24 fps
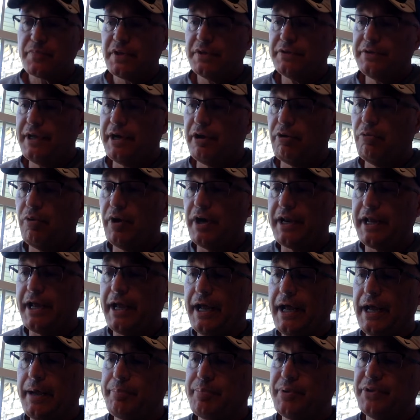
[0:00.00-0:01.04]
Now, what
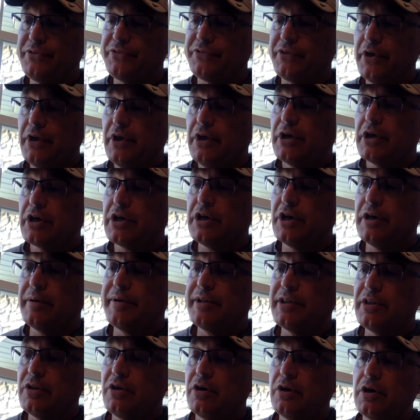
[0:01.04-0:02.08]
happens
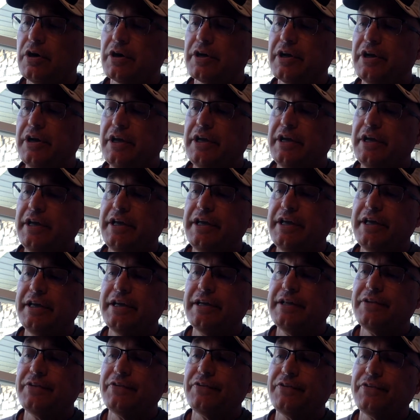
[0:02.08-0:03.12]
coming along
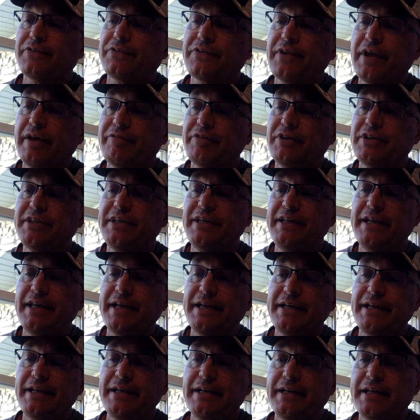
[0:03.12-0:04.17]
in
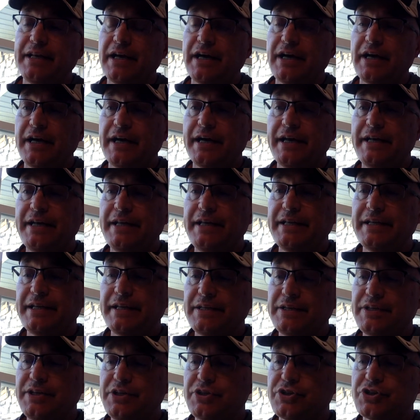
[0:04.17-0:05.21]
1789, in
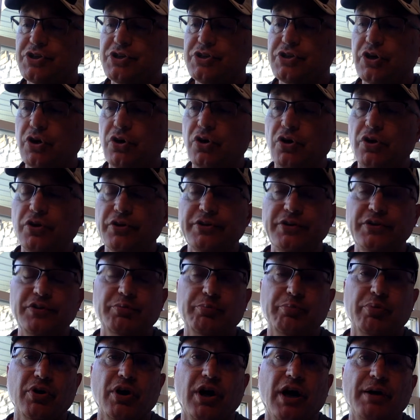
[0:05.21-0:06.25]
addition to all these
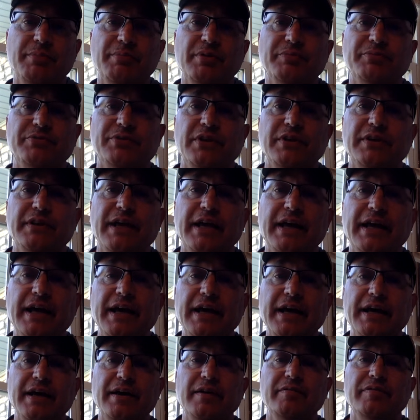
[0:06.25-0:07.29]
problems that they
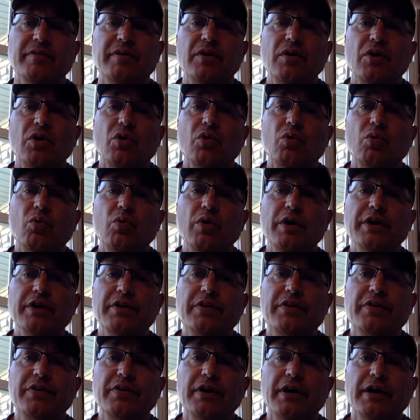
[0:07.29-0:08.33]
have
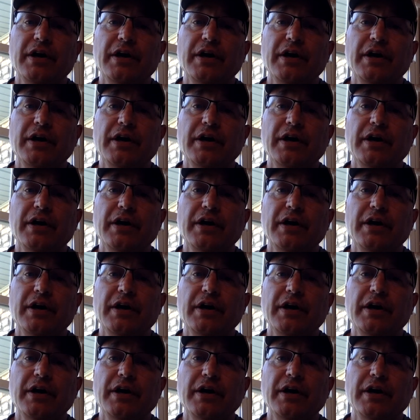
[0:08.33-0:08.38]
with